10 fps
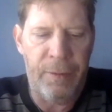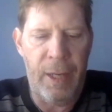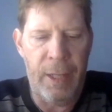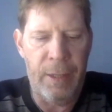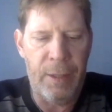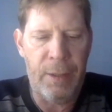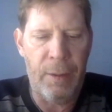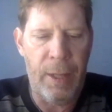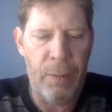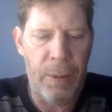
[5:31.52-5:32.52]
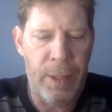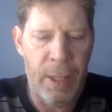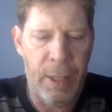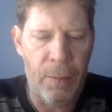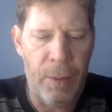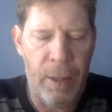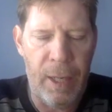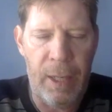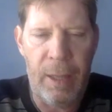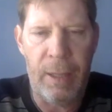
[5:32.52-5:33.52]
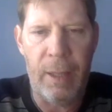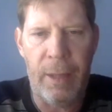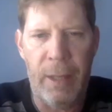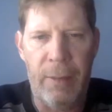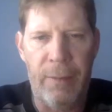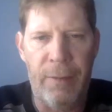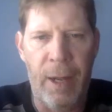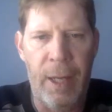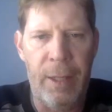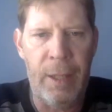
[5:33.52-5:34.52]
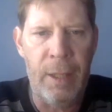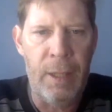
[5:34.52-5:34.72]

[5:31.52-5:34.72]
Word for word: And so they would tinker with anything that they could find